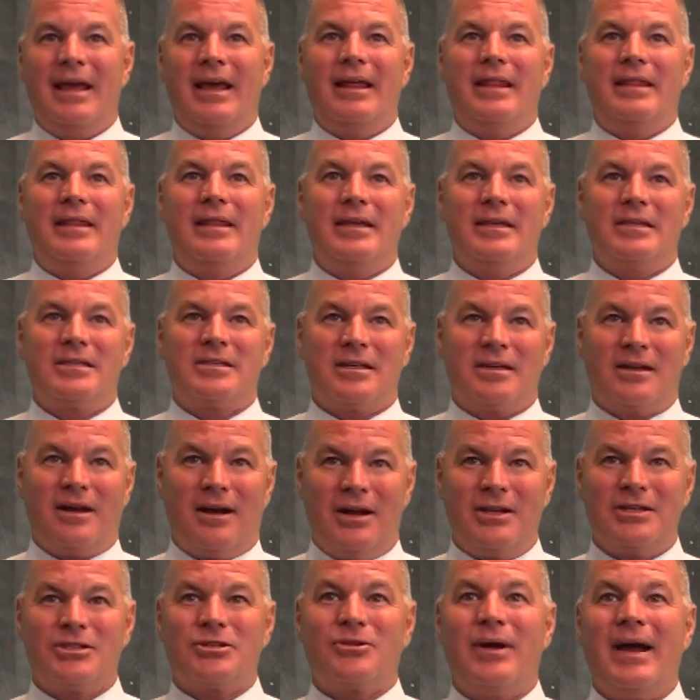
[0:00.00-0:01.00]
This
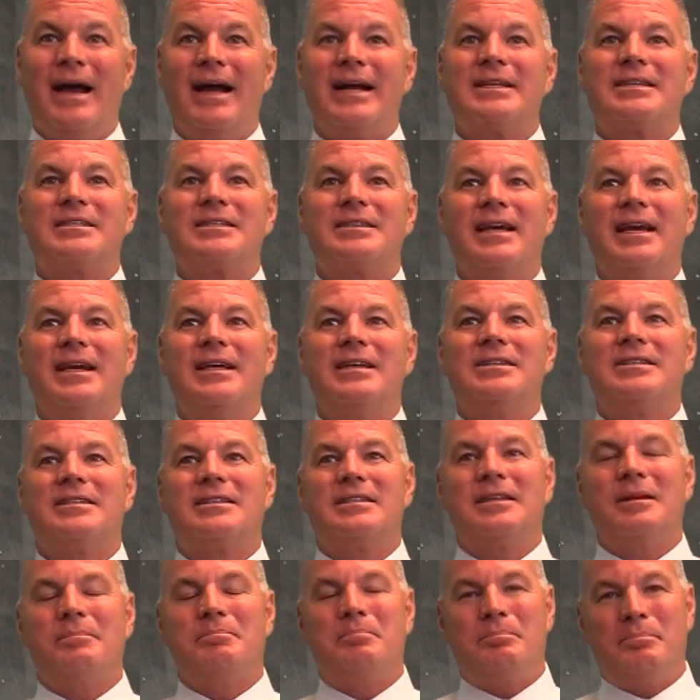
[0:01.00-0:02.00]
contract says
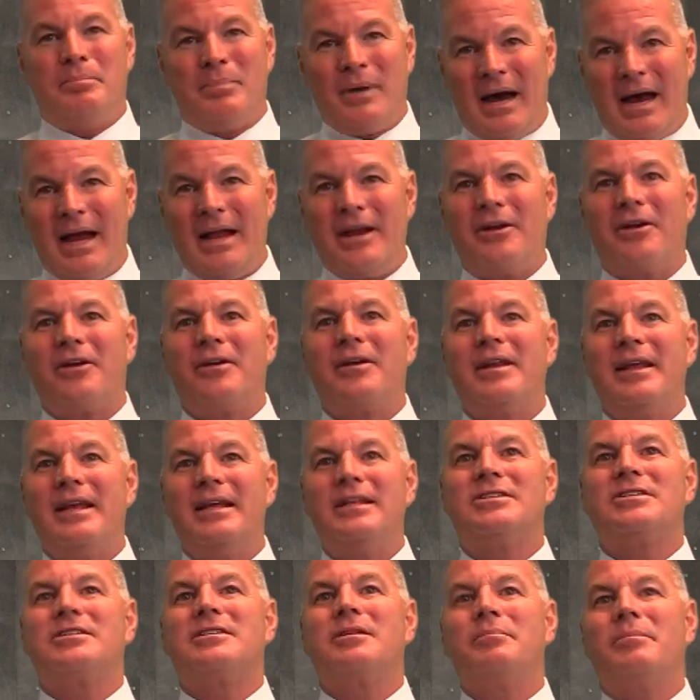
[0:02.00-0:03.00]
the buyer
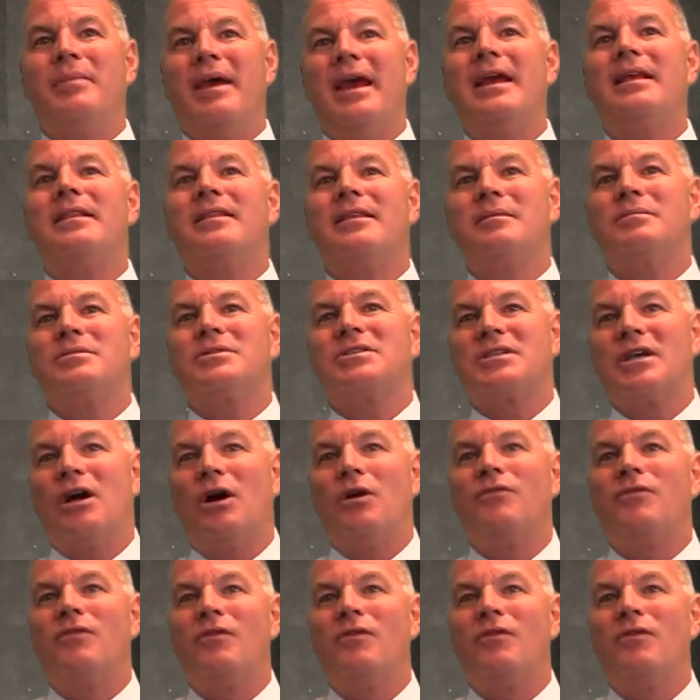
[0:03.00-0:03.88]
needs to make themselves